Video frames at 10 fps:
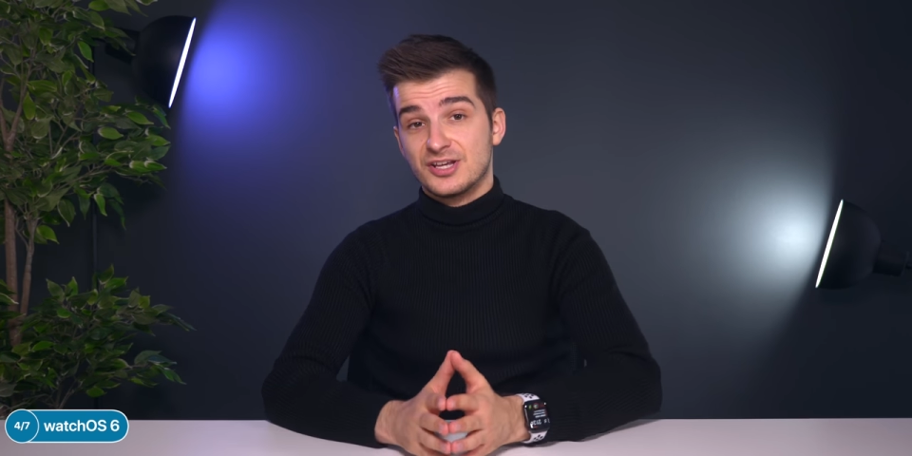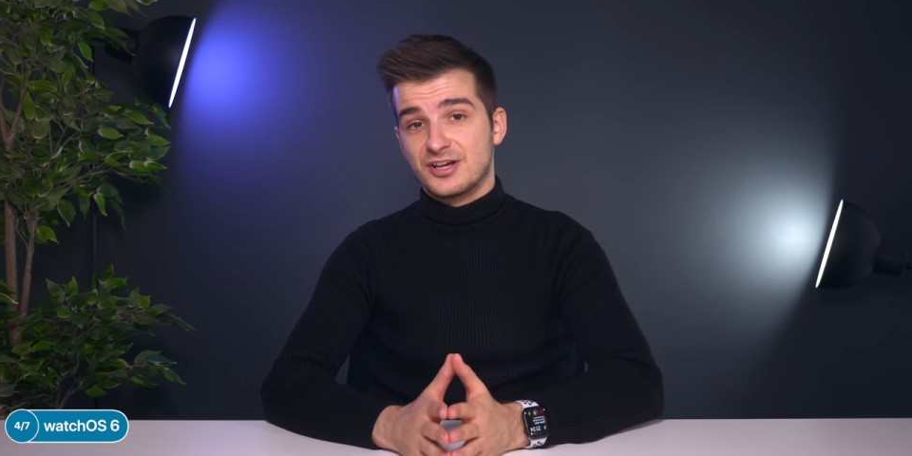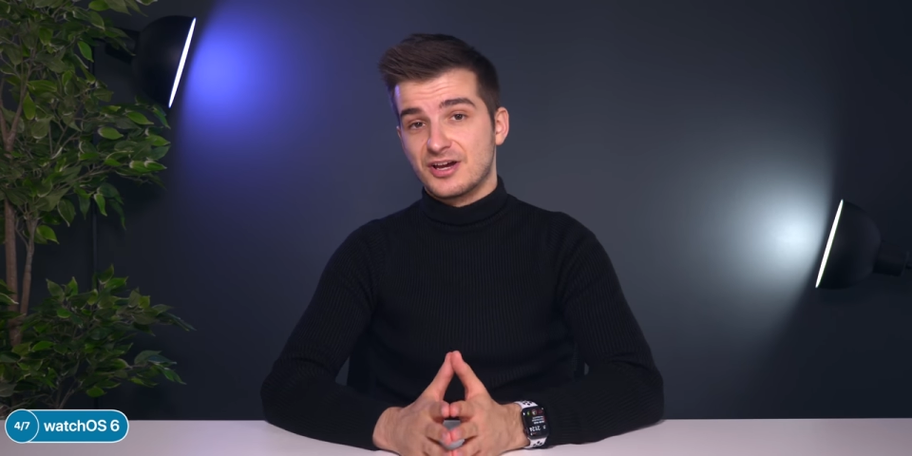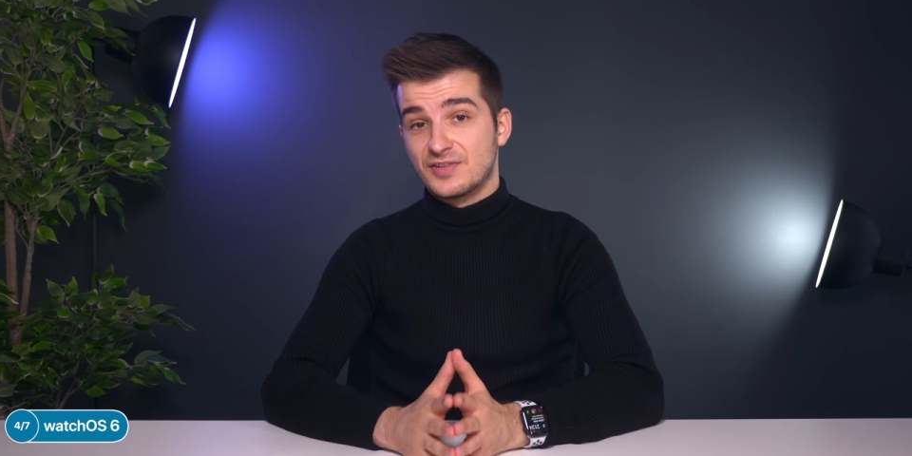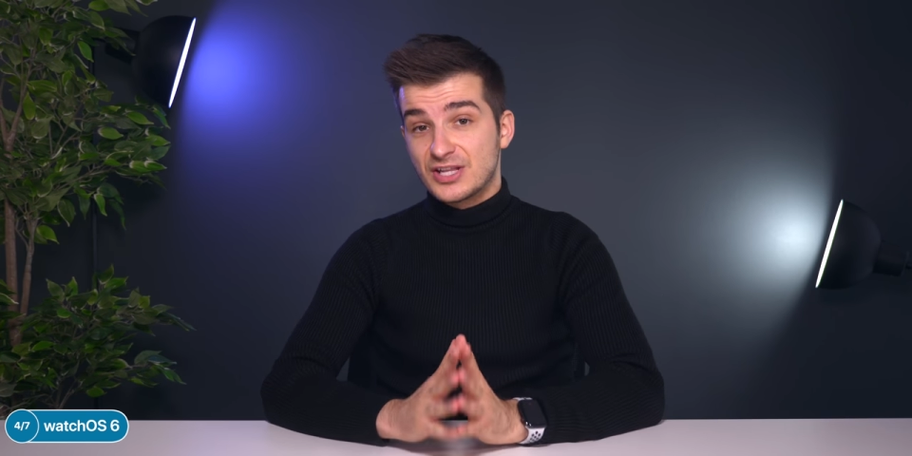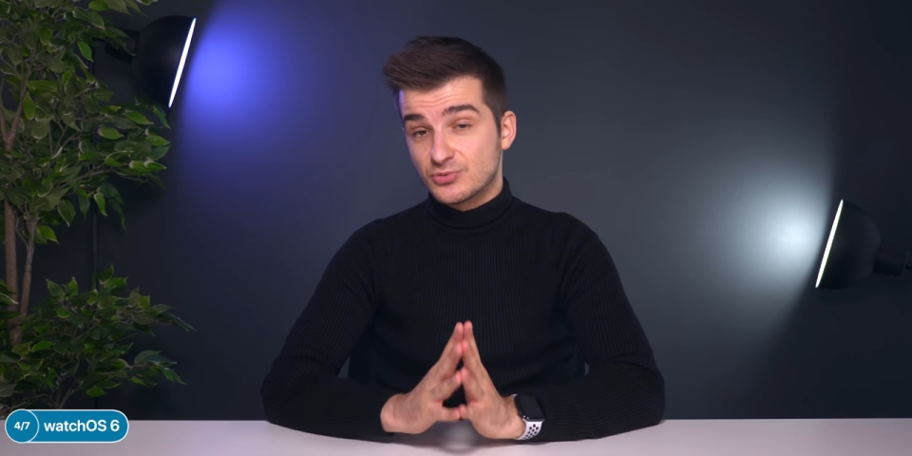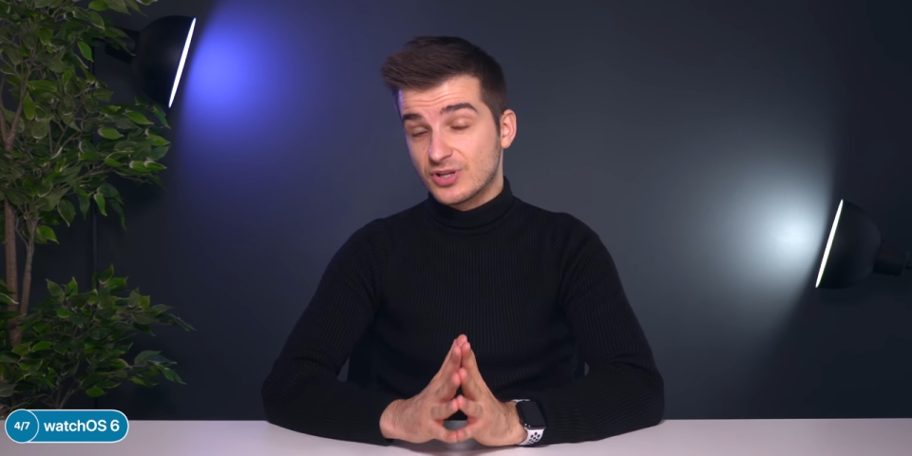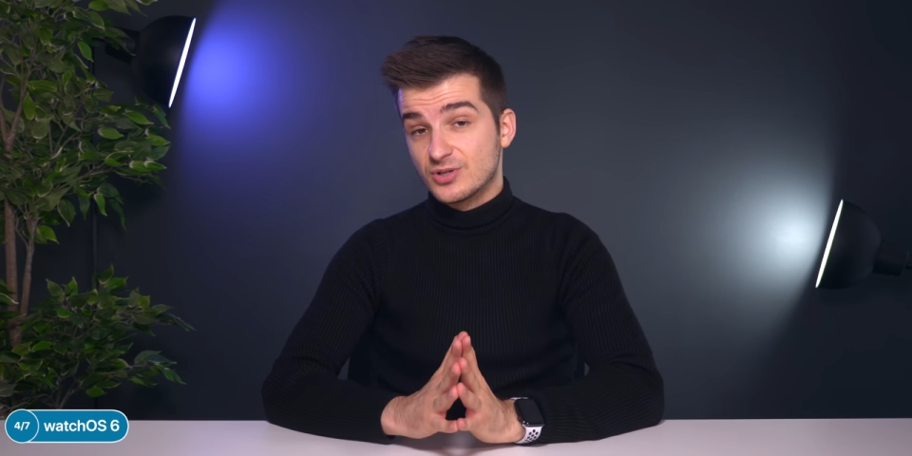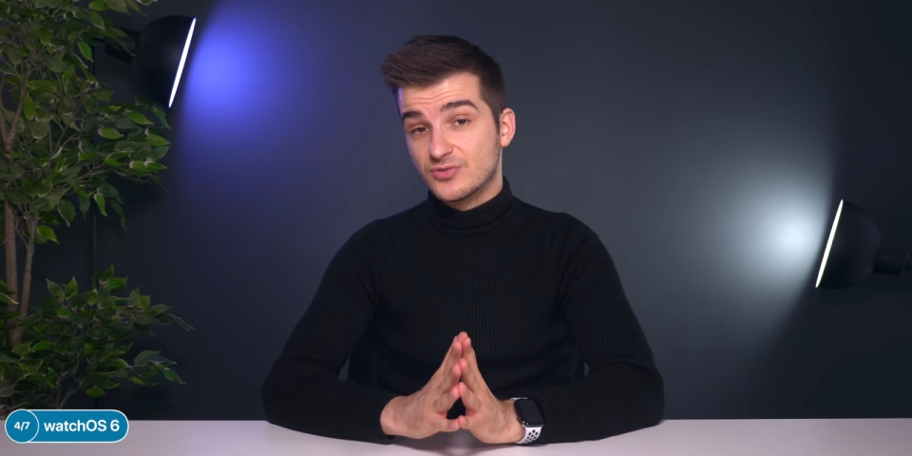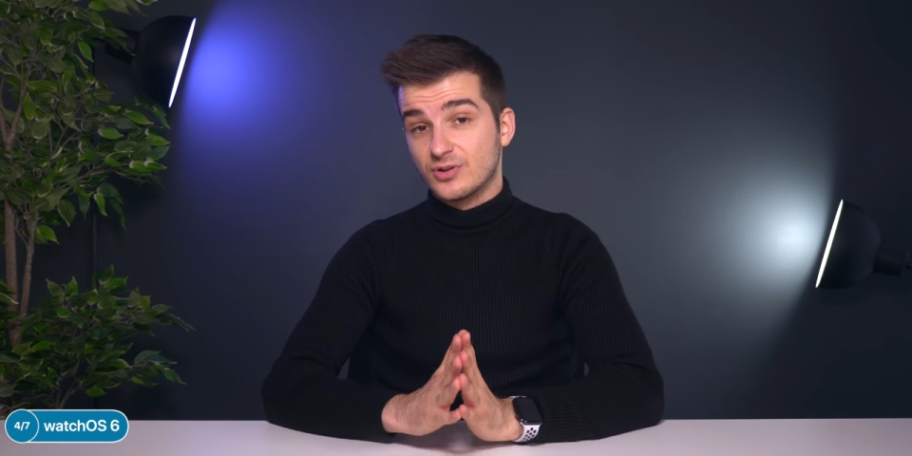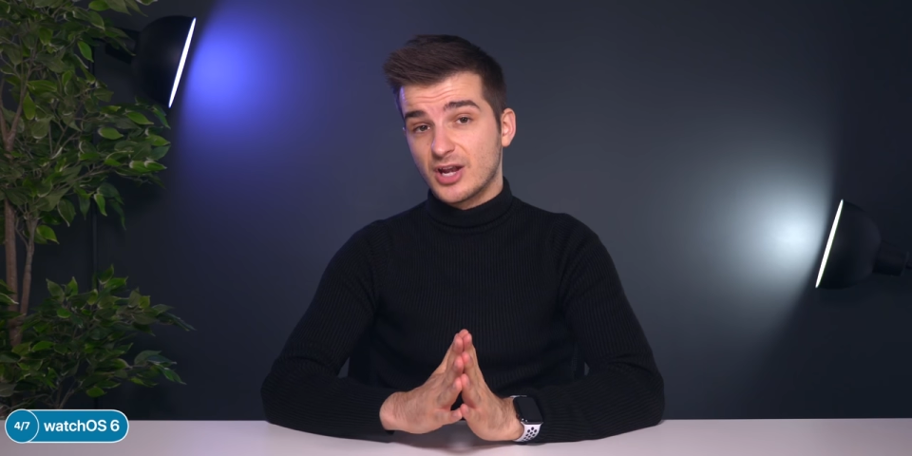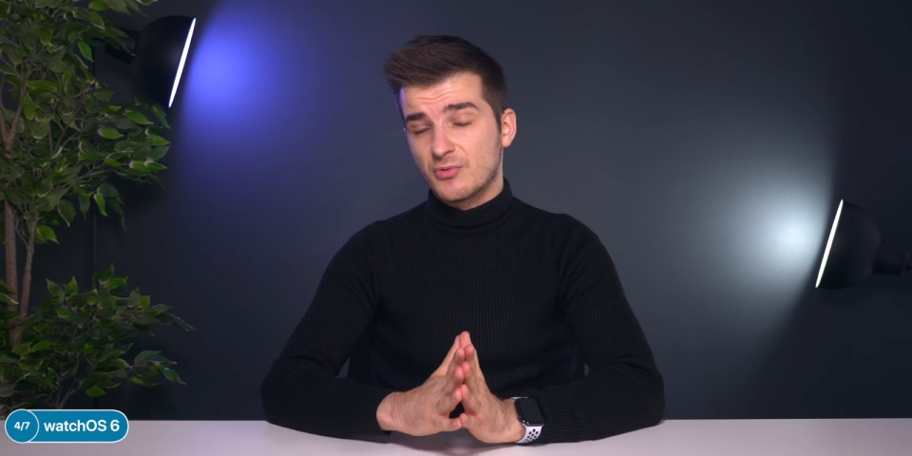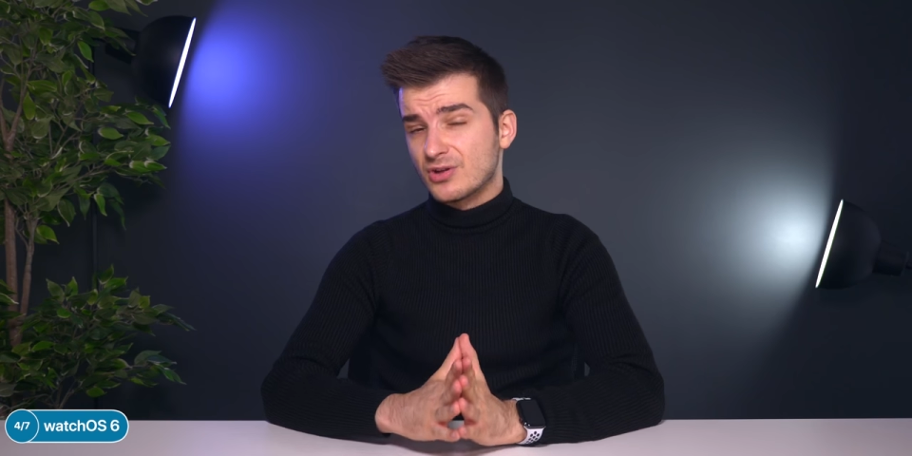Uh, that's really useful. And we